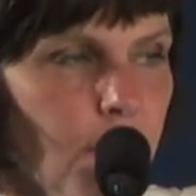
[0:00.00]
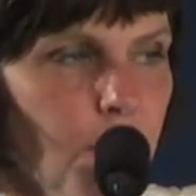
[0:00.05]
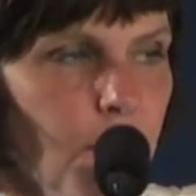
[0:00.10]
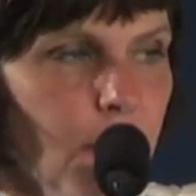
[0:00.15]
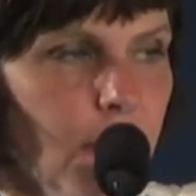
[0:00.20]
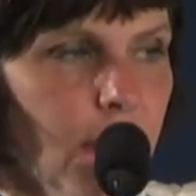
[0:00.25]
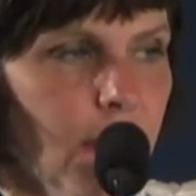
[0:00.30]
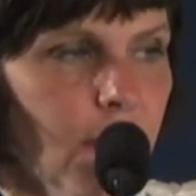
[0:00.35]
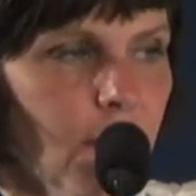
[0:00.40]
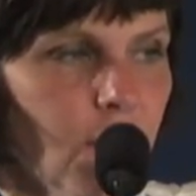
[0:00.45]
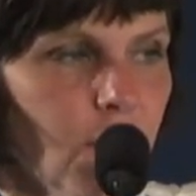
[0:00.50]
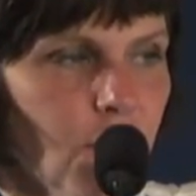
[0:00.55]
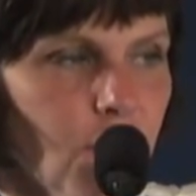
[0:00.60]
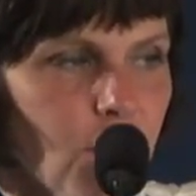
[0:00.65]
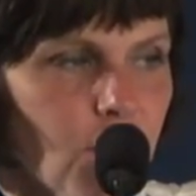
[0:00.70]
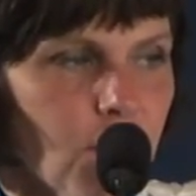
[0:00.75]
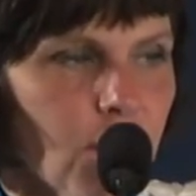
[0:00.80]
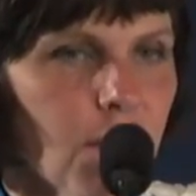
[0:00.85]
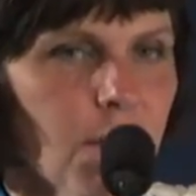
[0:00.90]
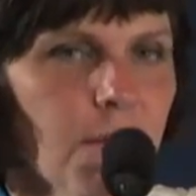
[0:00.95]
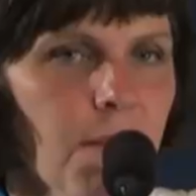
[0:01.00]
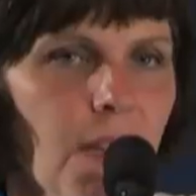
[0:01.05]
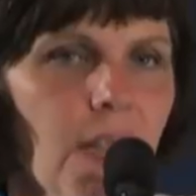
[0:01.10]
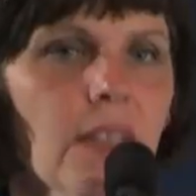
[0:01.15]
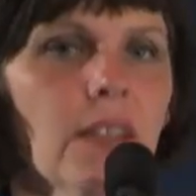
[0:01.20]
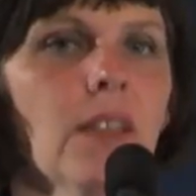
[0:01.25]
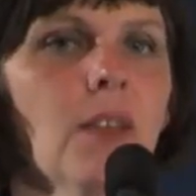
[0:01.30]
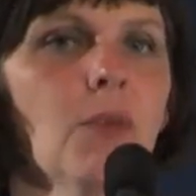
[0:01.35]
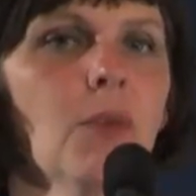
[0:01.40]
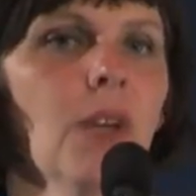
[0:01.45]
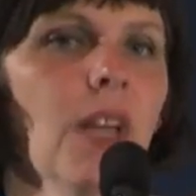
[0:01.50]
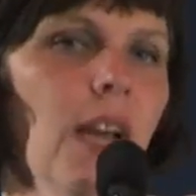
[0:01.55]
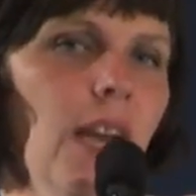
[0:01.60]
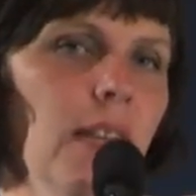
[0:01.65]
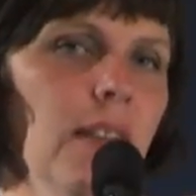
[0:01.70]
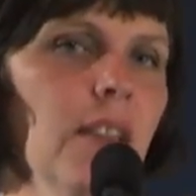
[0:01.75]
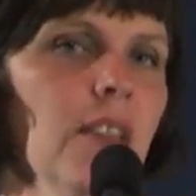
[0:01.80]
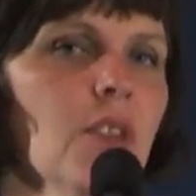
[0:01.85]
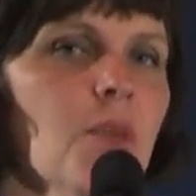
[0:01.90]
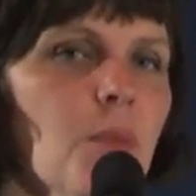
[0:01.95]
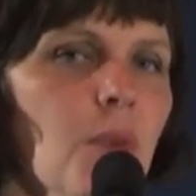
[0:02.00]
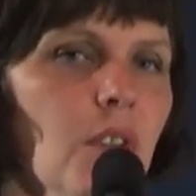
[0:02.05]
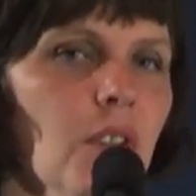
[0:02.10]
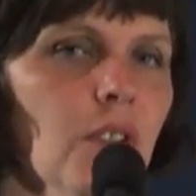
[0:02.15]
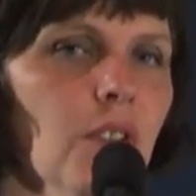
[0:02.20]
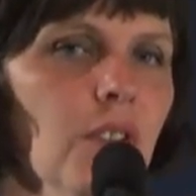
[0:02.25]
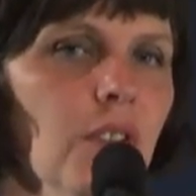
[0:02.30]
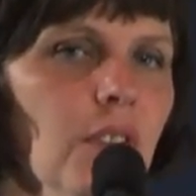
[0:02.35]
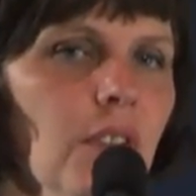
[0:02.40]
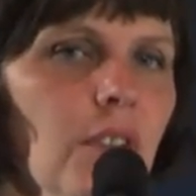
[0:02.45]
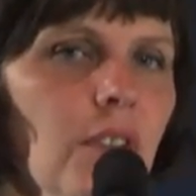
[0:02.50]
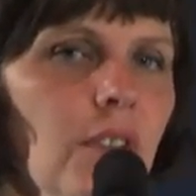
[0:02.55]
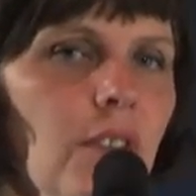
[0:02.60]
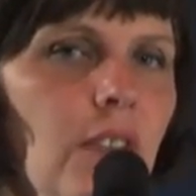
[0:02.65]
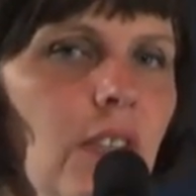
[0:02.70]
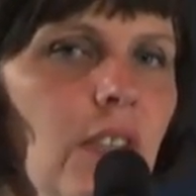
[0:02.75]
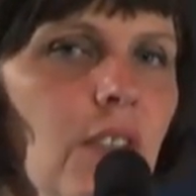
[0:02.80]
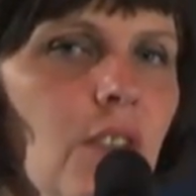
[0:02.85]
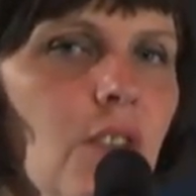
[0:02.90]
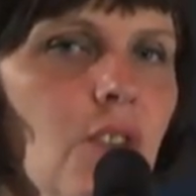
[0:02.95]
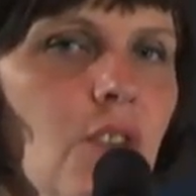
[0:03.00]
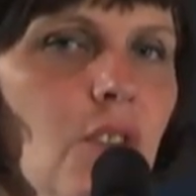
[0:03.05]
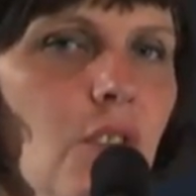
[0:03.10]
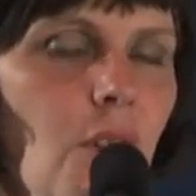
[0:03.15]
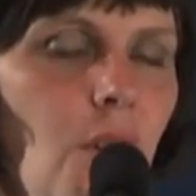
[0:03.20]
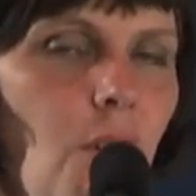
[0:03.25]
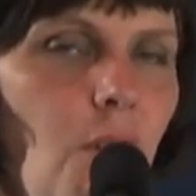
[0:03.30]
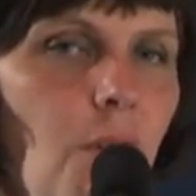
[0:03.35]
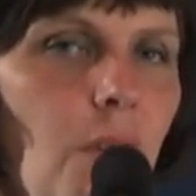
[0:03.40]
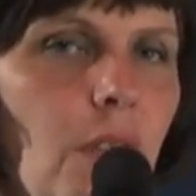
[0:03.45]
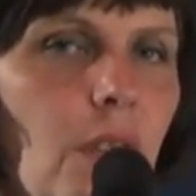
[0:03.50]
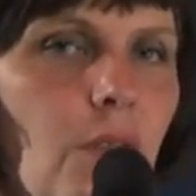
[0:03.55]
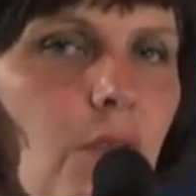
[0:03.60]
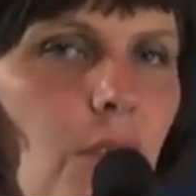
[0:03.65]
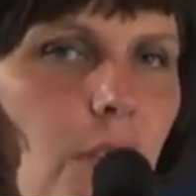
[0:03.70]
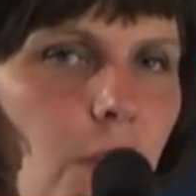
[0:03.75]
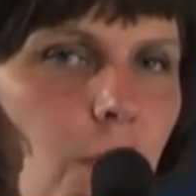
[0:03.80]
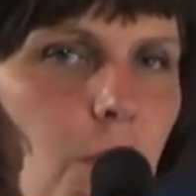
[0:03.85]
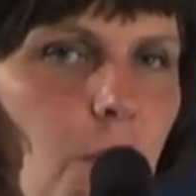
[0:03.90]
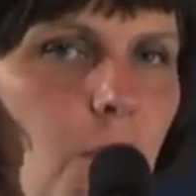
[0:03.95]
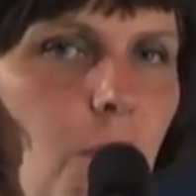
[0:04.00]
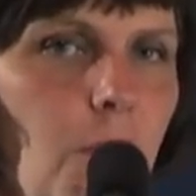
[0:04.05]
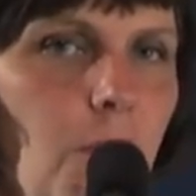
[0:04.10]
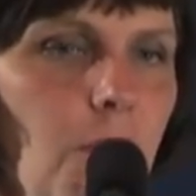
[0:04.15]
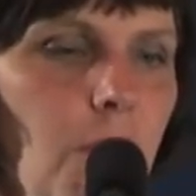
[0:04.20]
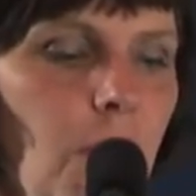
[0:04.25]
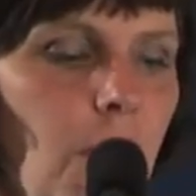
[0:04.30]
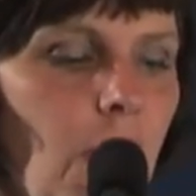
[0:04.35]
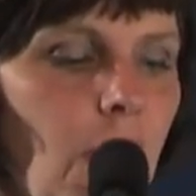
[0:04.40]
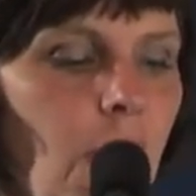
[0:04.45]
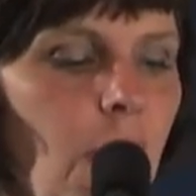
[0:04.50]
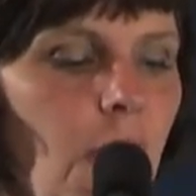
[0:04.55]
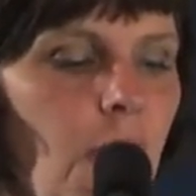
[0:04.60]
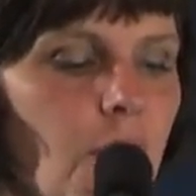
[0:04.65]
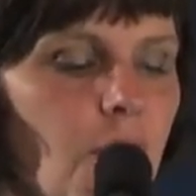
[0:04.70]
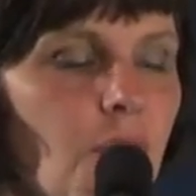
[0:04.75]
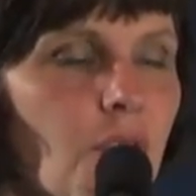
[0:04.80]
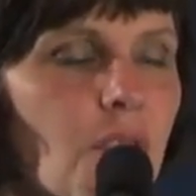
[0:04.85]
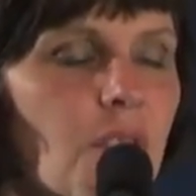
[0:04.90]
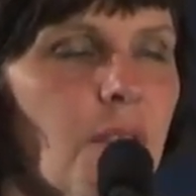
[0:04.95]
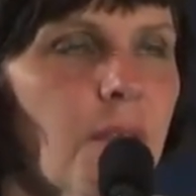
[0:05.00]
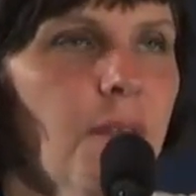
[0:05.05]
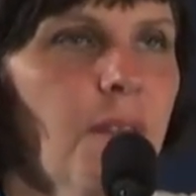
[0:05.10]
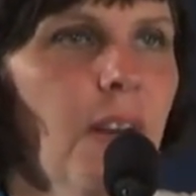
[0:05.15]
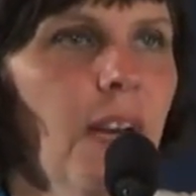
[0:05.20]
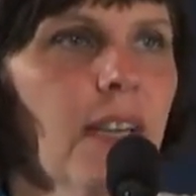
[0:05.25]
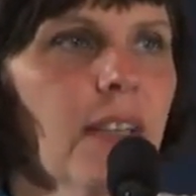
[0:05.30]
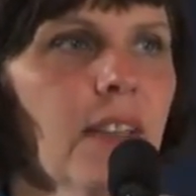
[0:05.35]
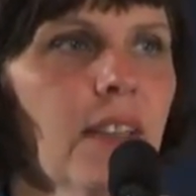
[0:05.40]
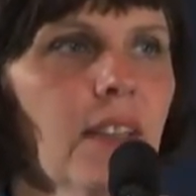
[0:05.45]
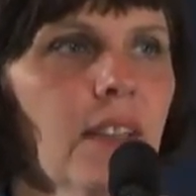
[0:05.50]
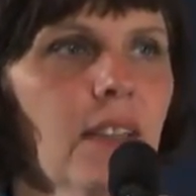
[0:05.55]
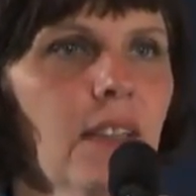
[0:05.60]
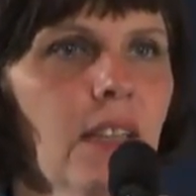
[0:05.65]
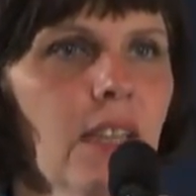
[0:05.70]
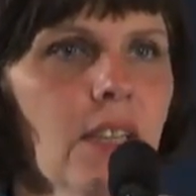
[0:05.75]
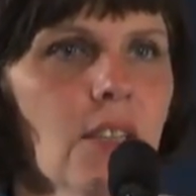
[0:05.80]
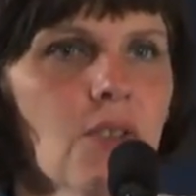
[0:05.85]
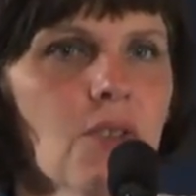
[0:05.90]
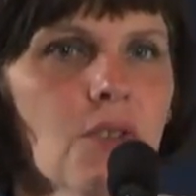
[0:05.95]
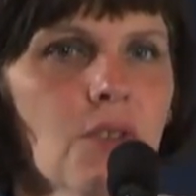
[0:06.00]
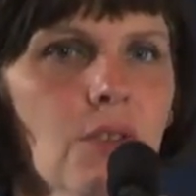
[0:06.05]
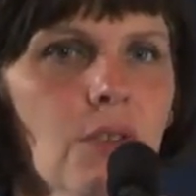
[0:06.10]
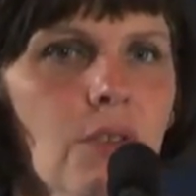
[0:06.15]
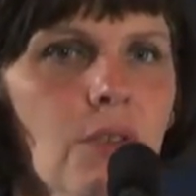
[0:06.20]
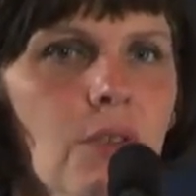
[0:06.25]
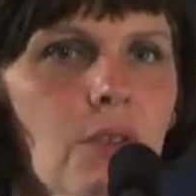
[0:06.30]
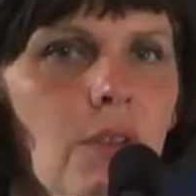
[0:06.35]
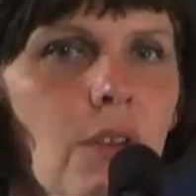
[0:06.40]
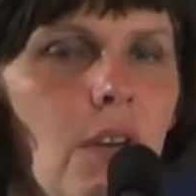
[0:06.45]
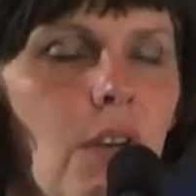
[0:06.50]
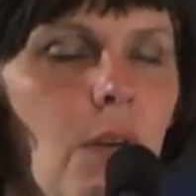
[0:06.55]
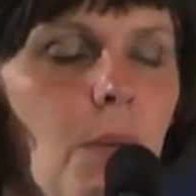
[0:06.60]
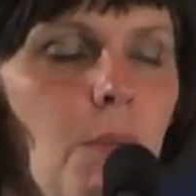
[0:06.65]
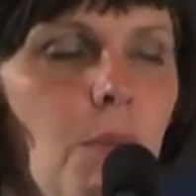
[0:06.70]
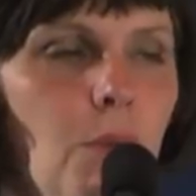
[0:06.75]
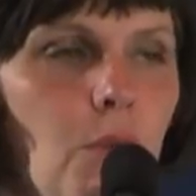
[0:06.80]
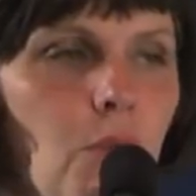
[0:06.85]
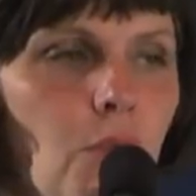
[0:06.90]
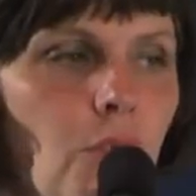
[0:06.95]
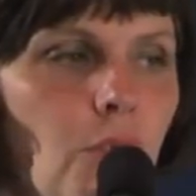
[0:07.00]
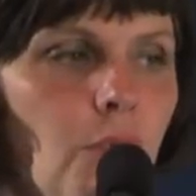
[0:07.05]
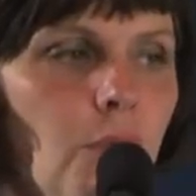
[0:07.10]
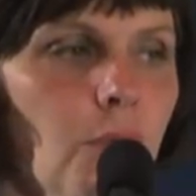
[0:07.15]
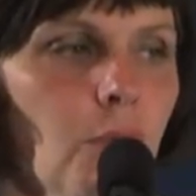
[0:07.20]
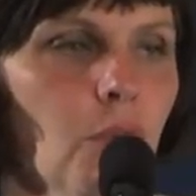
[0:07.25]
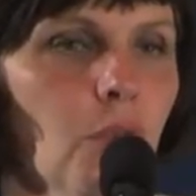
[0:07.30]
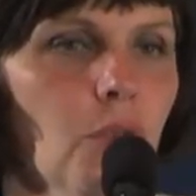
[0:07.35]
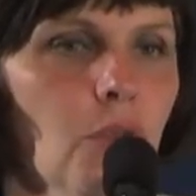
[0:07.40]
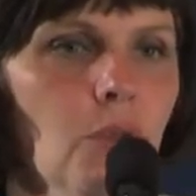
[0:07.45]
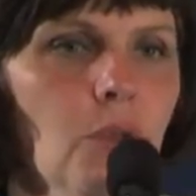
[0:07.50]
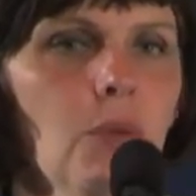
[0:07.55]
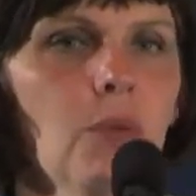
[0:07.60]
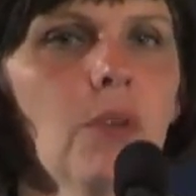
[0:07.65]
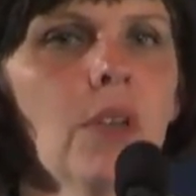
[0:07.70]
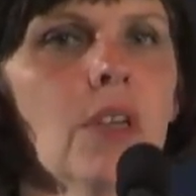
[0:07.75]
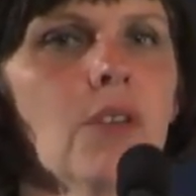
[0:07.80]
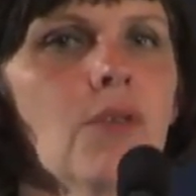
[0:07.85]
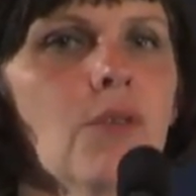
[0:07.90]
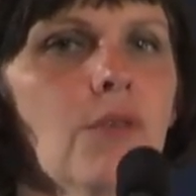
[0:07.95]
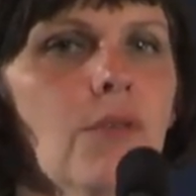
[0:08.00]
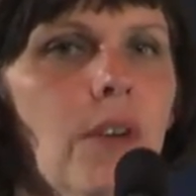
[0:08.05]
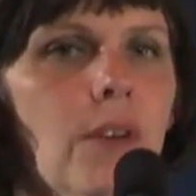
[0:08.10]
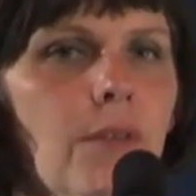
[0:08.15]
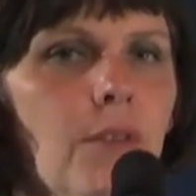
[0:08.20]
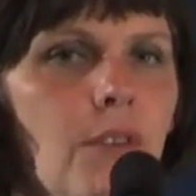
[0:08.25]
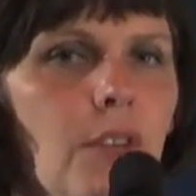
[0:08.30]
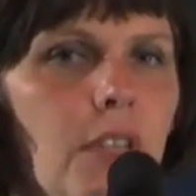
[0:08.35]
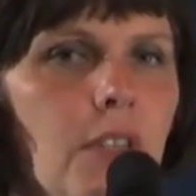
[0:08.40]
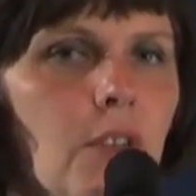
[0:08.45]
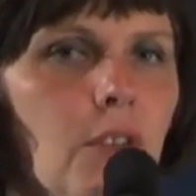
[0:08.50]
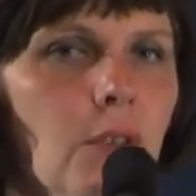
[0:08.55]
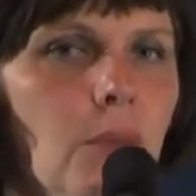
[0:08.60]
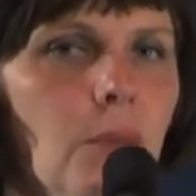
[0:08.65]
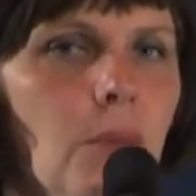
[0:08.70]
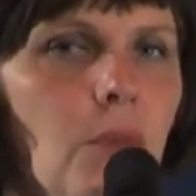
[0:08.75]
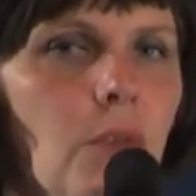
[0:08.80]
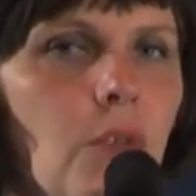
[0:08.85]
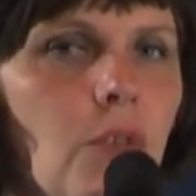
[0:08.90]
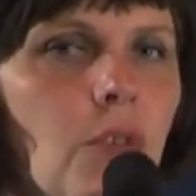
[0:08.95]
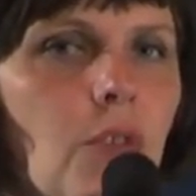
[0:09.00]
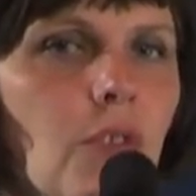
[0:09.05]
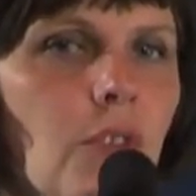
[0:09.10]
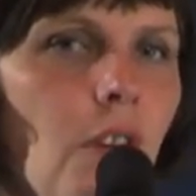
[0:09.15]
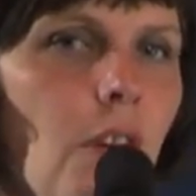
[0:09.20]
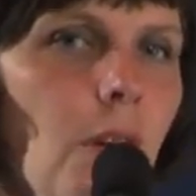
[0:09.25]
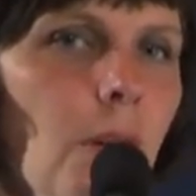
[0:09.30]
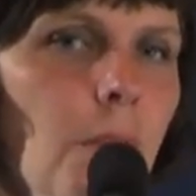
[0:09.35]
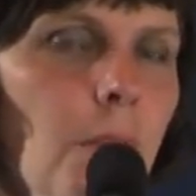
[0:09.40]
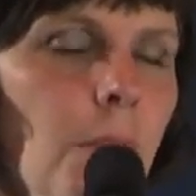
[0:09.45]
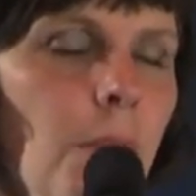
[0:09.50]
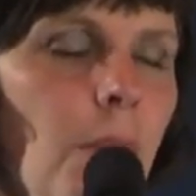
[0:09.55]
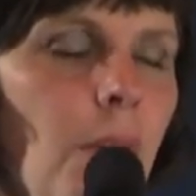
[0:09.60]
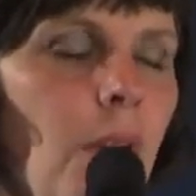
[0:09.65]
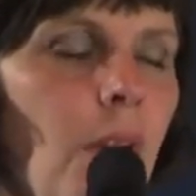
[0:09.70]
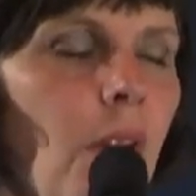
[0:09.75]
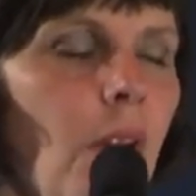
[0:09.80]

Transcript: But just the fact that we had this process is so incredible. And just the fact that the nation pushed for 2 national referendums to stop